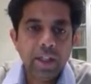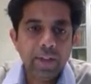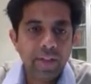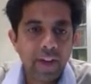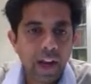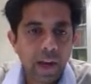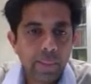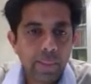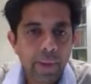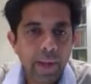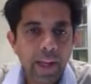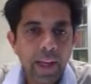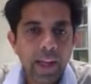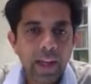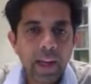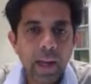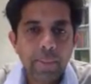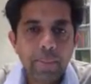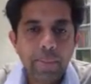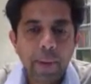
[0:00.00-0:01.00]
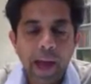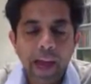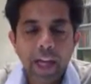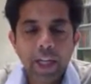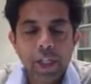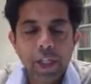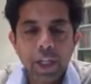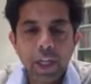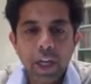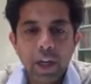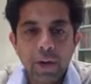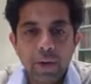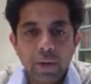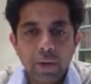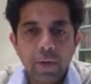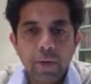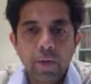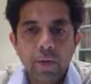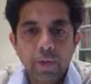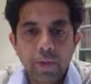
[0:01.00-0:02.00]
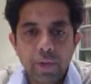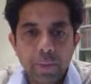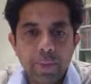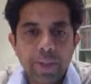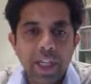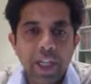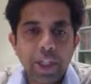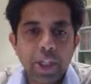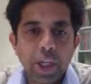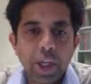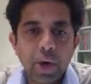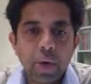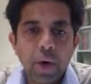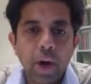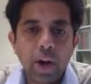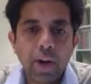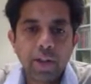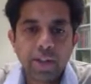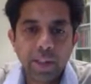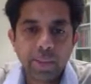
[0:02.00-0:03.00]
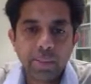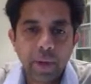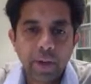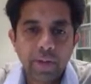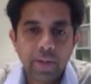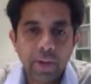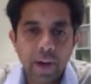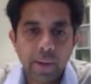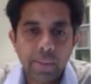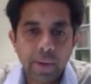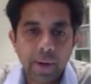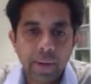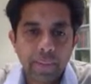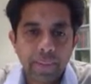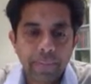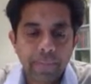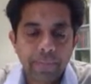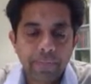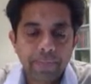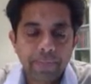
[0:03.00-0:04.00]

developing it, and packaging it for potential acquirers in big pharma.